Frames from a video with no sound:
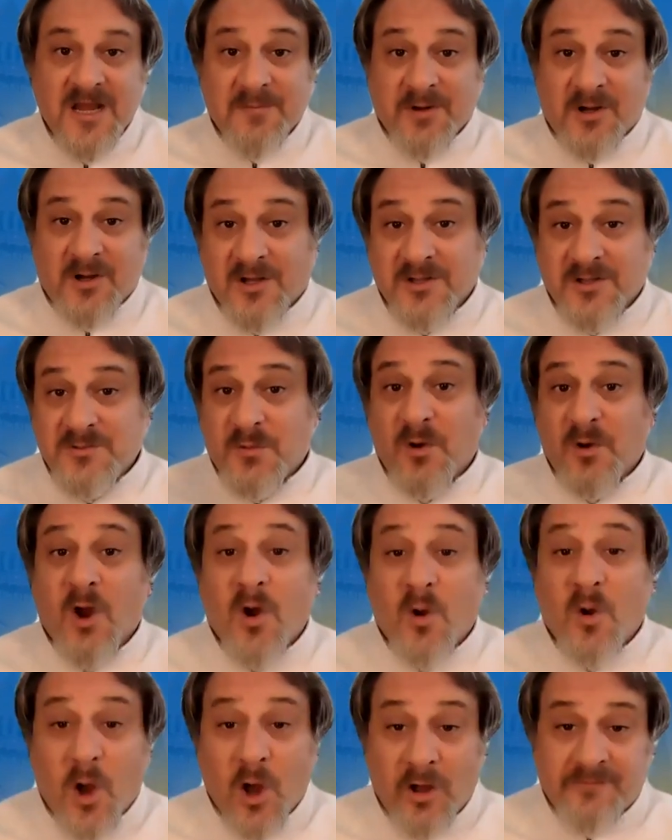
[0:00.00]
because we're
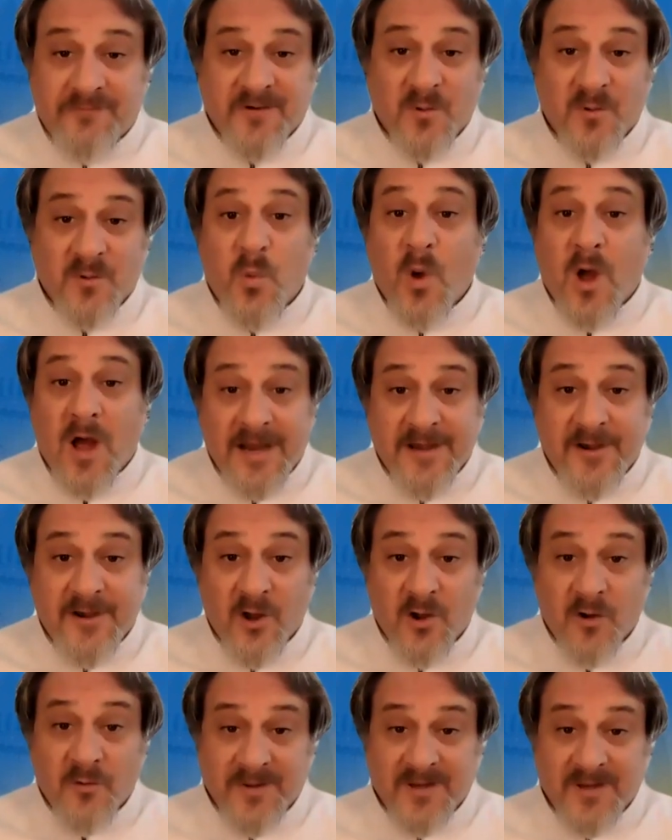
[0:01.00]
often wide
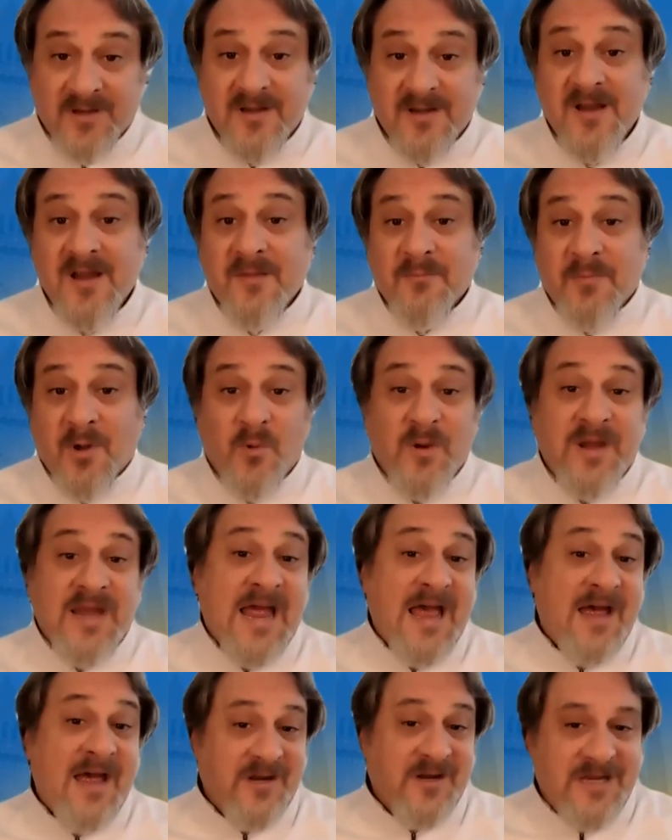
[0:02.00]
open, but we
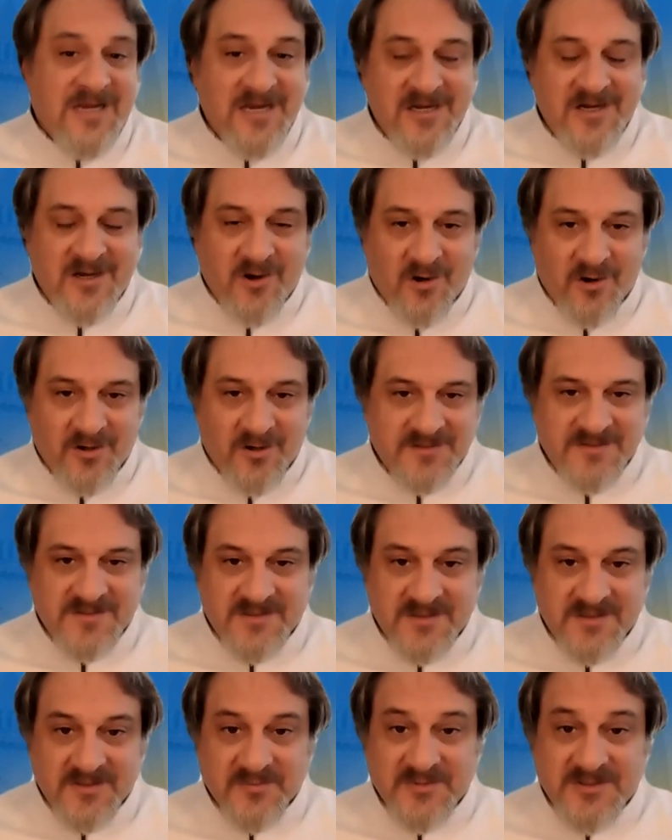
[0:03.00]
have a key card
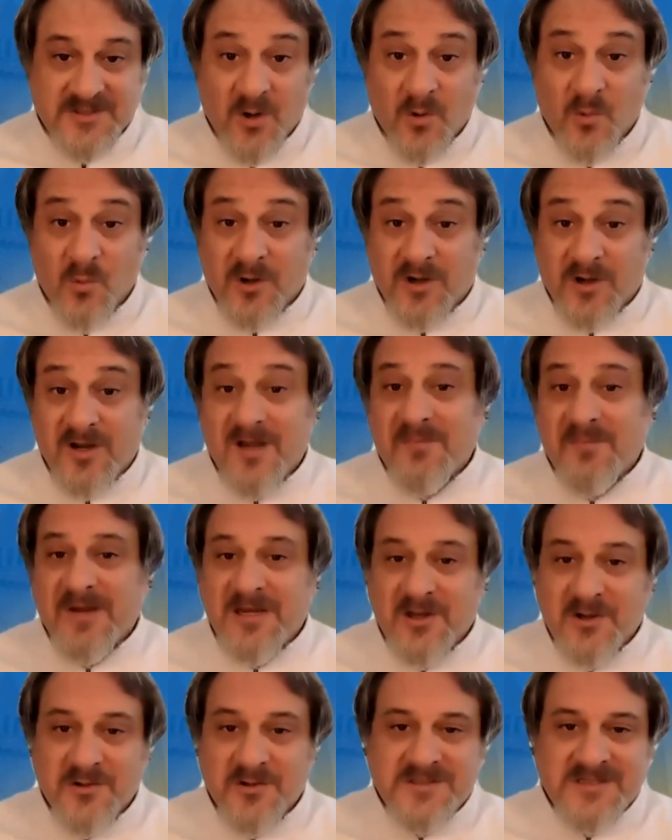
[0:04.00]
system. So we're going to be
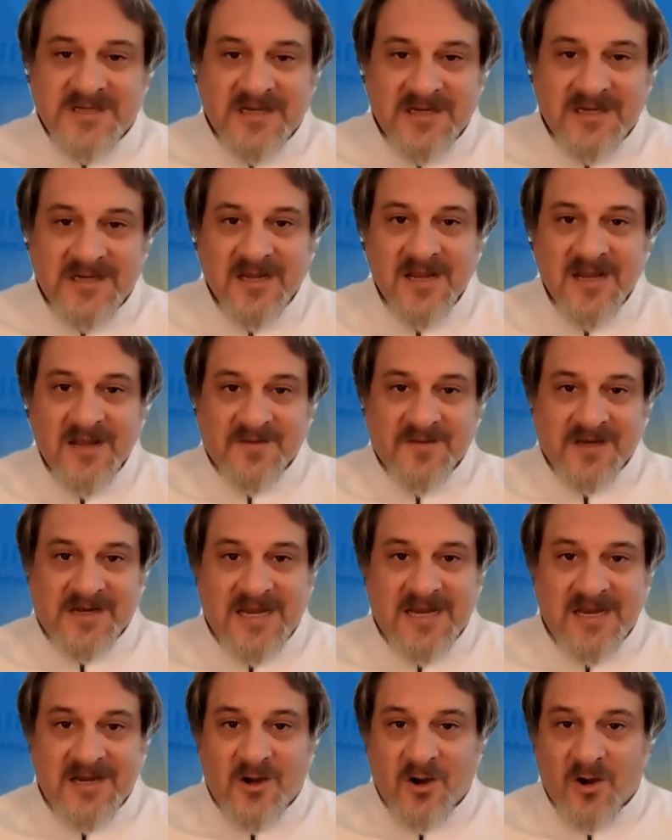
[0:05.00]
using the
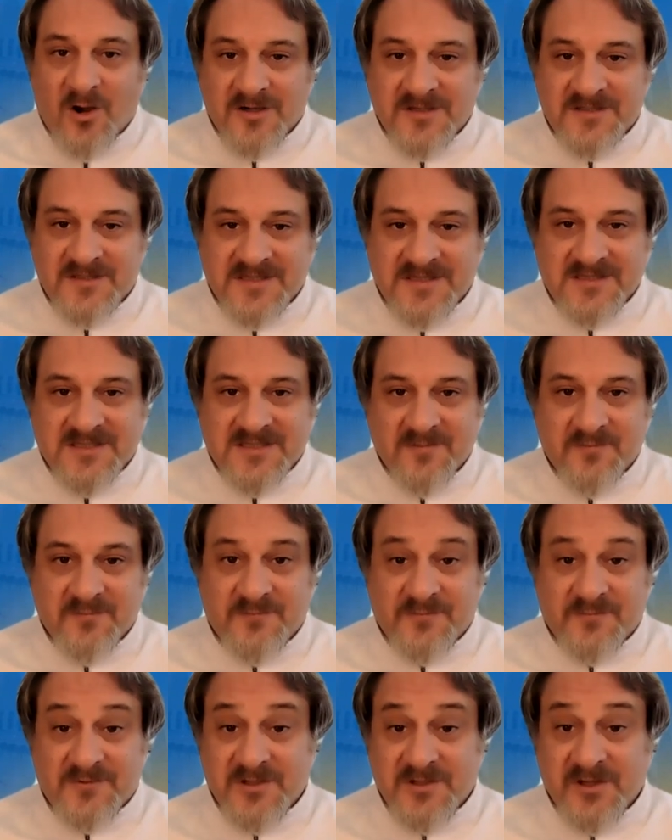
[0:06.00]
key card system
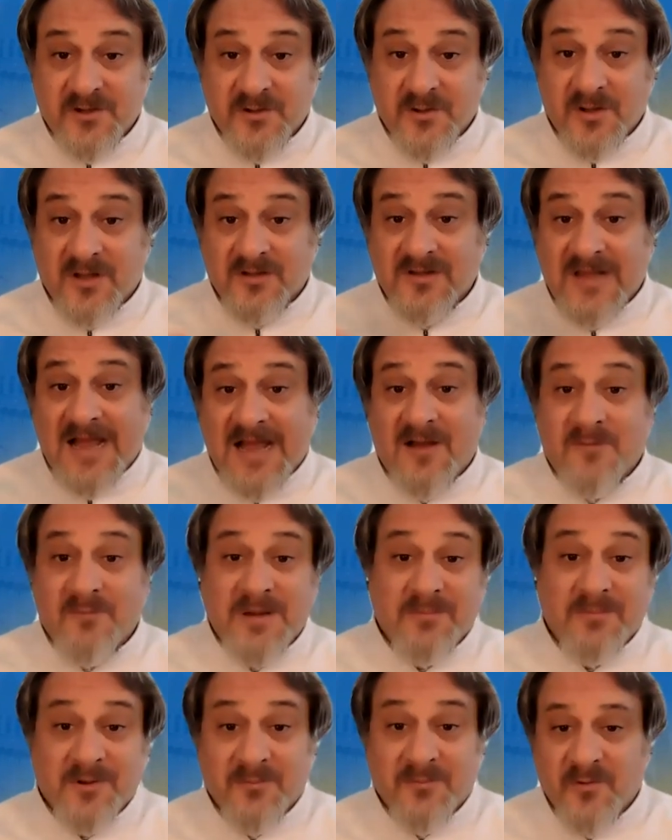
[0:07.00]
to allow
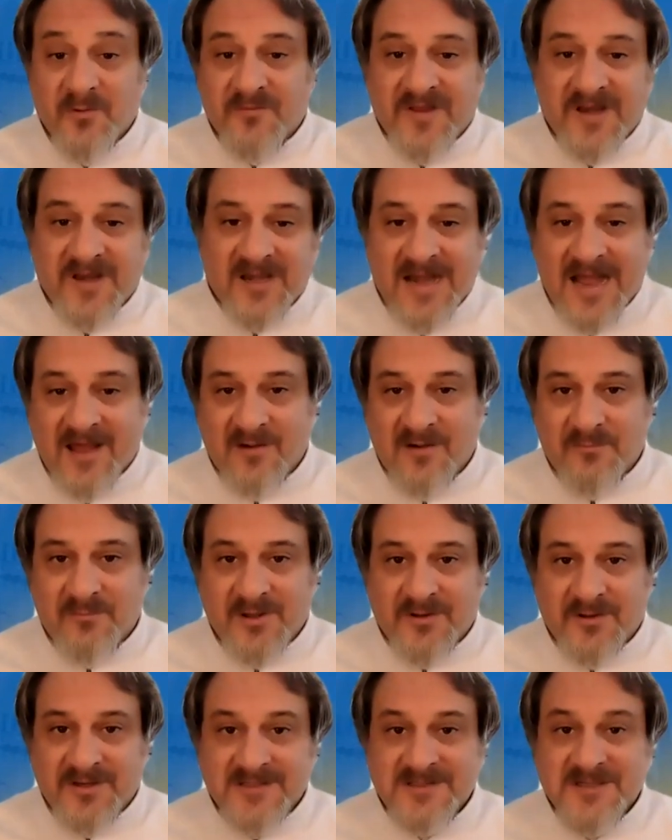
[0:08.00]
people to move in and out of
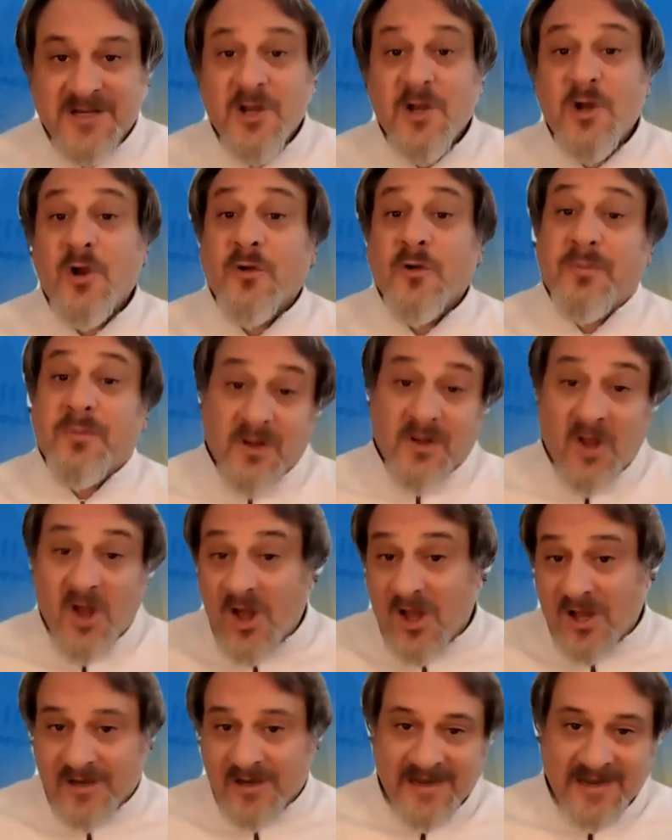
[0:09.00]
buildings who
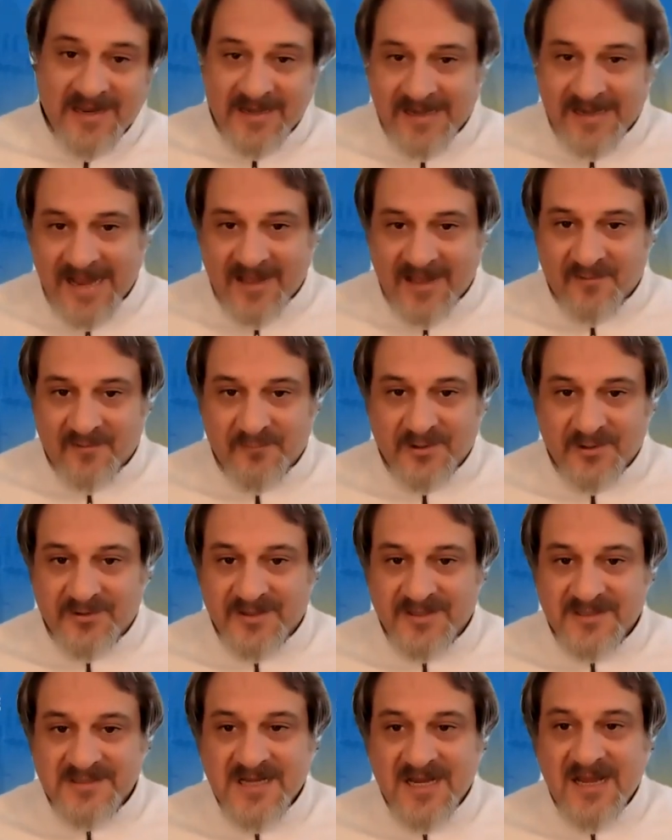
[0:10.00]
belong in and out of
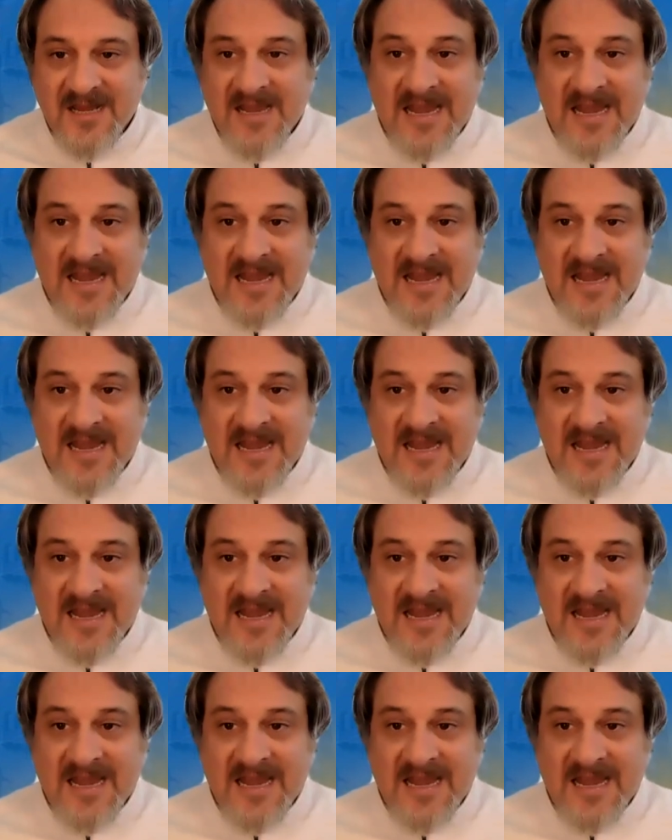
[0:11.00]
buildings.